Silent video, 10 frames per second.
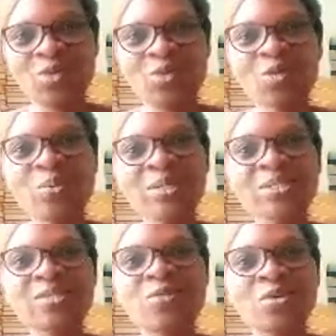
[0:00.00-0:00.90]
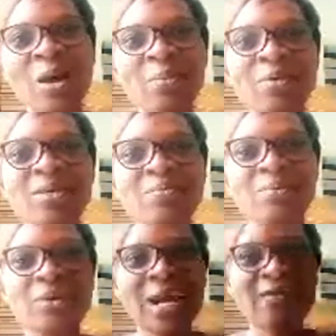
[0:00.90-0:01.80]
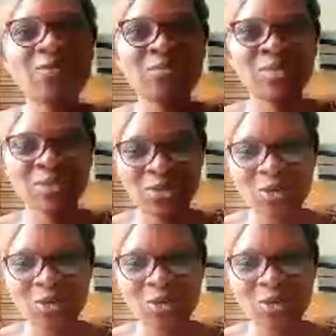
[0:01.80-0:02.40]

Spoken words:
So please, when you are praying, pray hard for me.